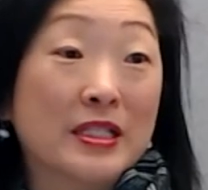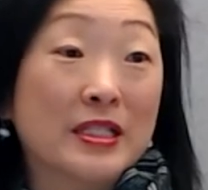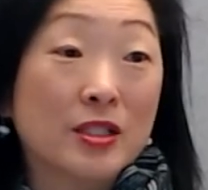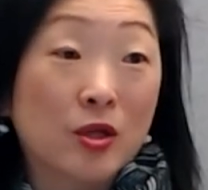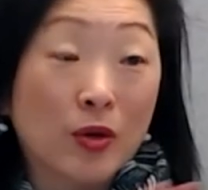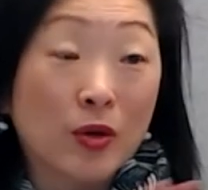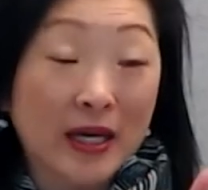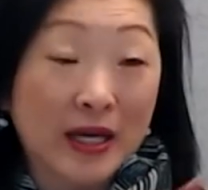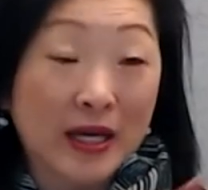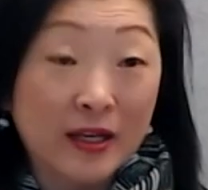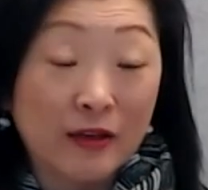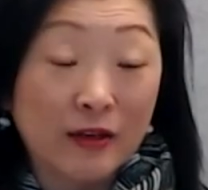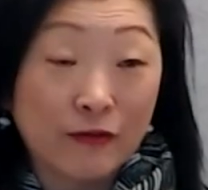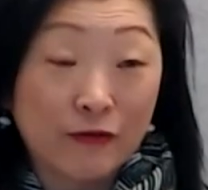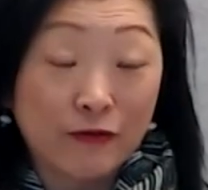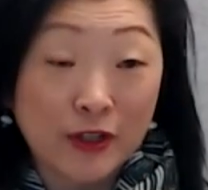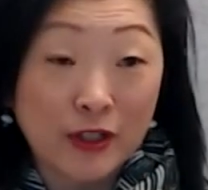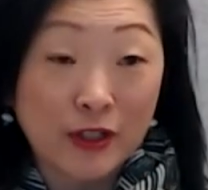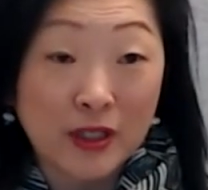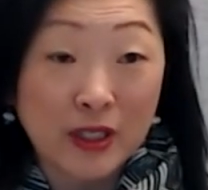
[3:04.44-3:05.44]
please go ahead and
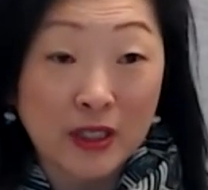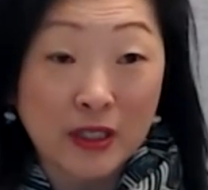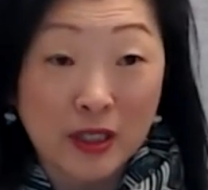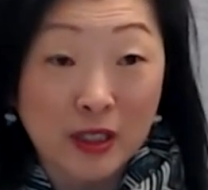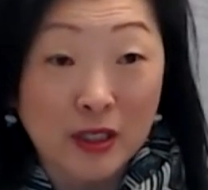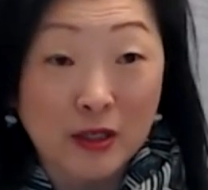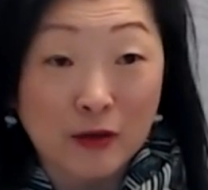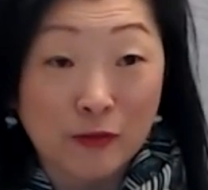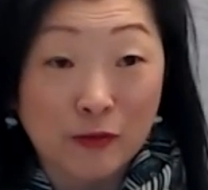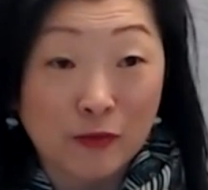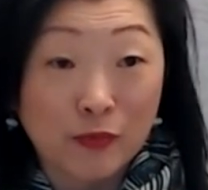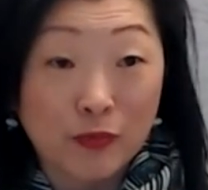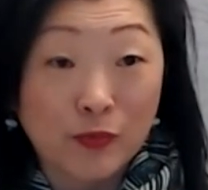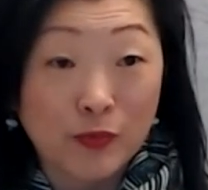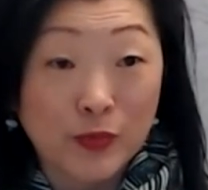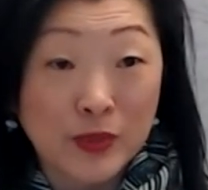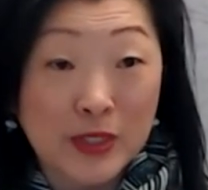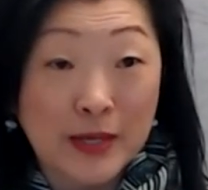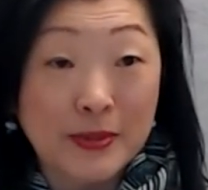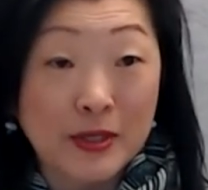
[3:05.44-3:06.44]
fill, uh,
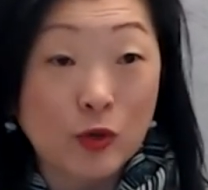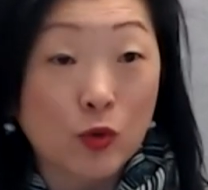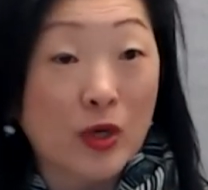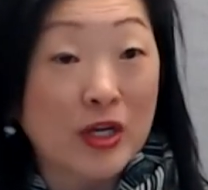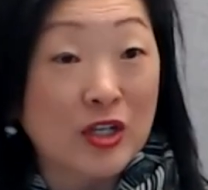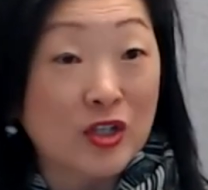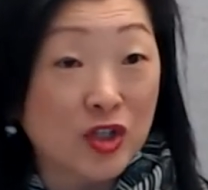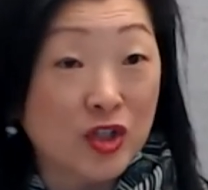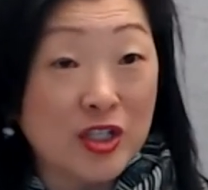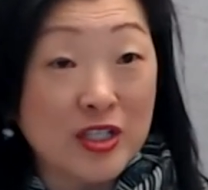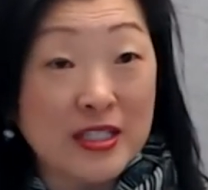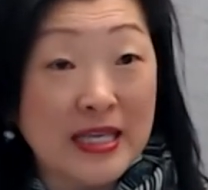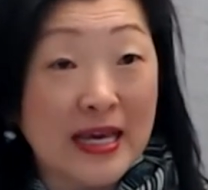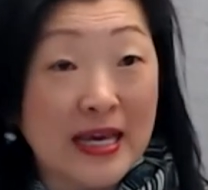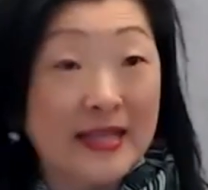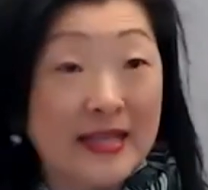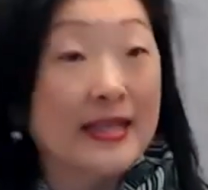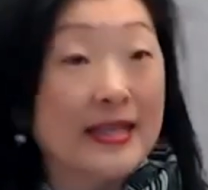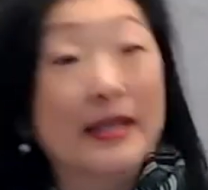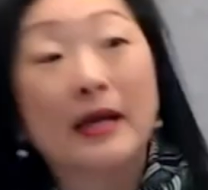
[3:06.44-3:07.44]
type in questions
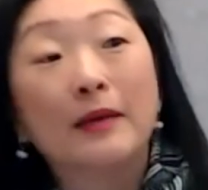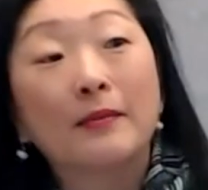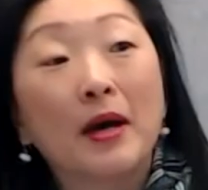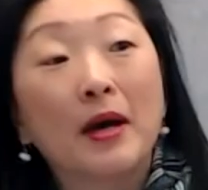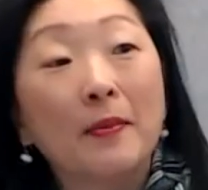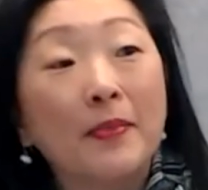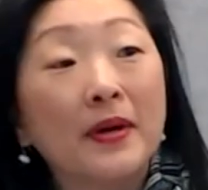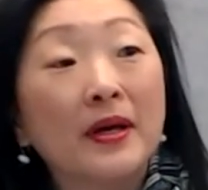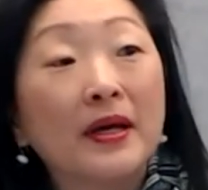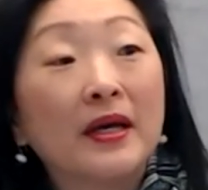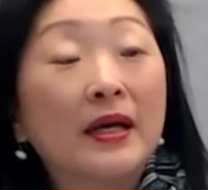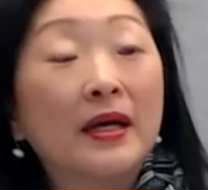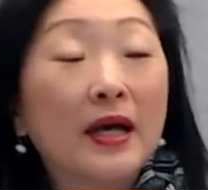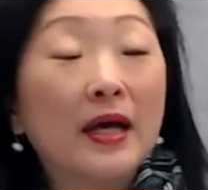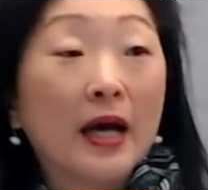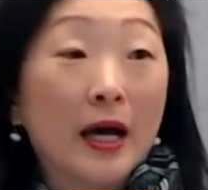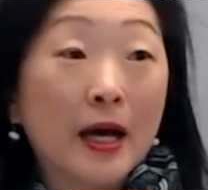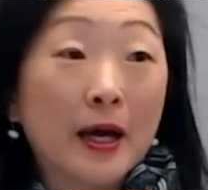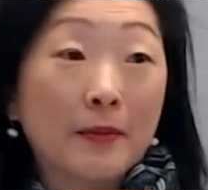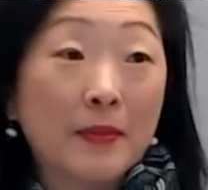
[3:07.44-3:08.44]
as they come up
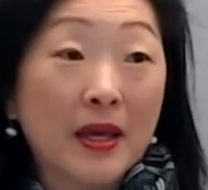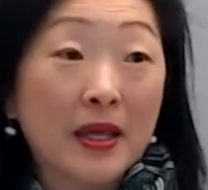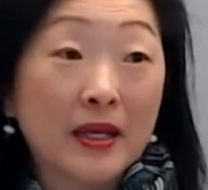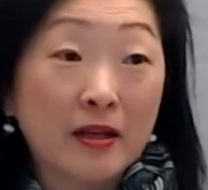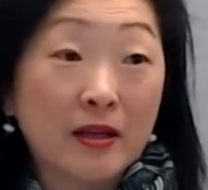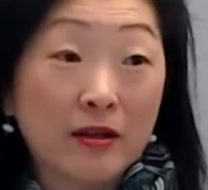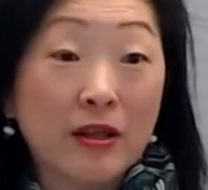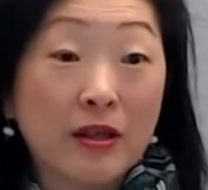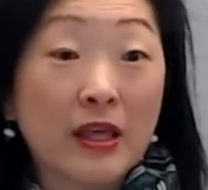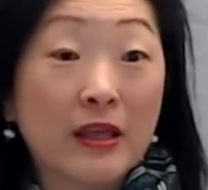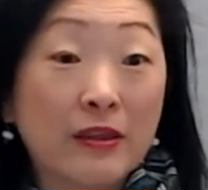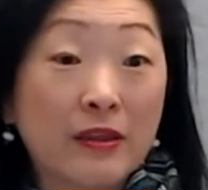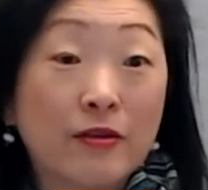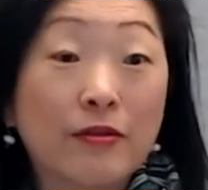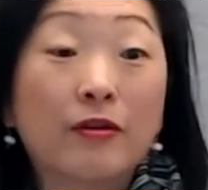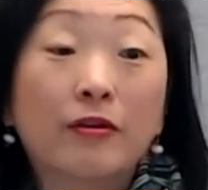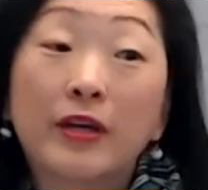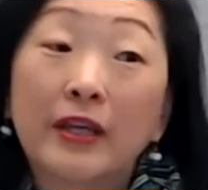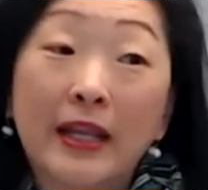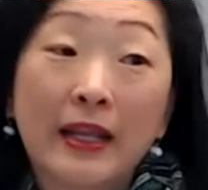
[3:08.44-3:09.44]
um, and
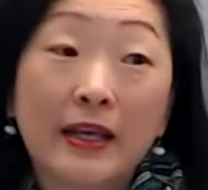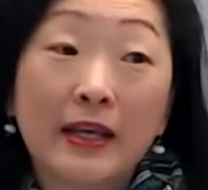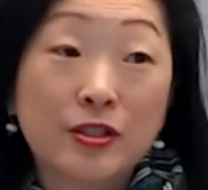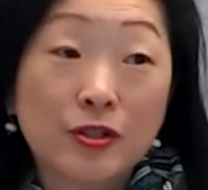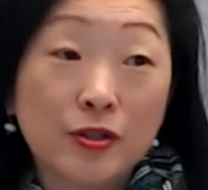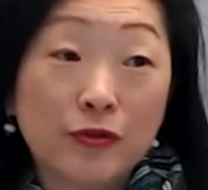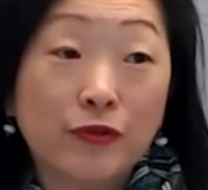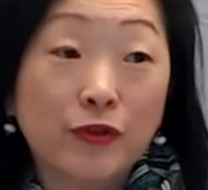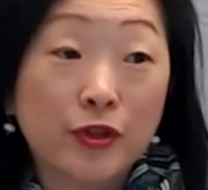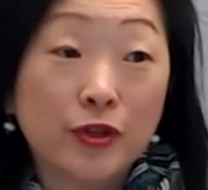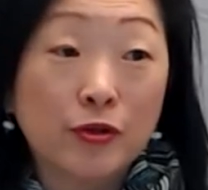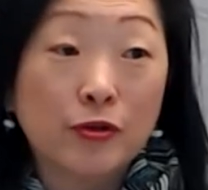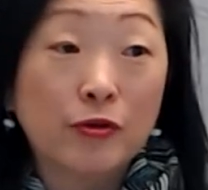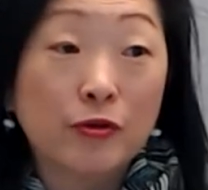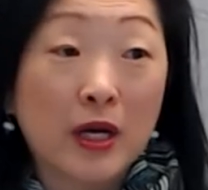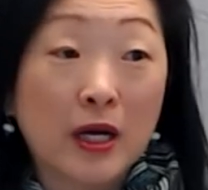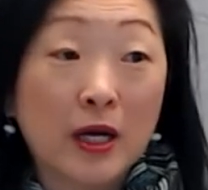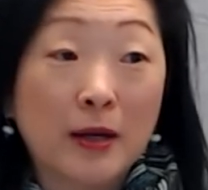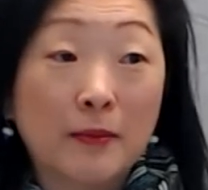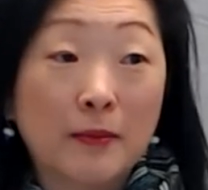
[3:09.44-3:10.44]
either they'll get answered for
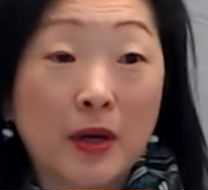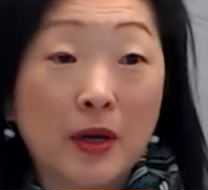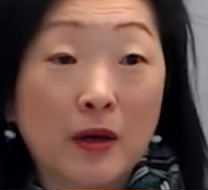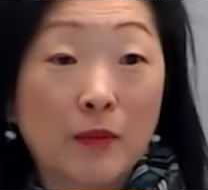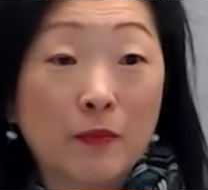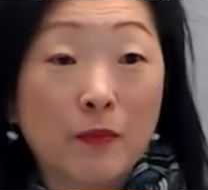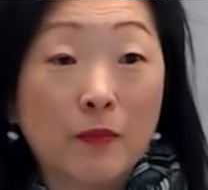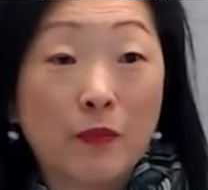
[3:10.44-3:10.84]
you um,